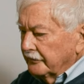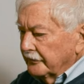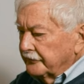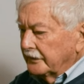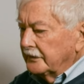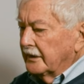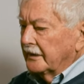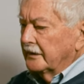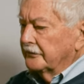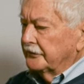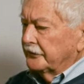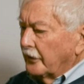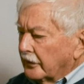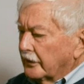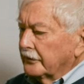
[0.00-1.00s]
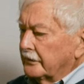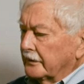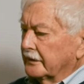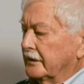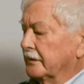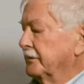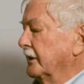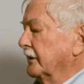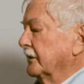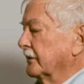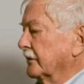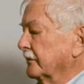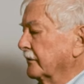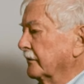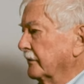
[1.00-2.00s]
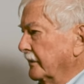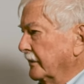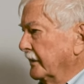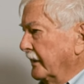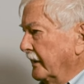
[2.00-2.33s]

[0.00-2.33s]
If a vineyard is totally dependent on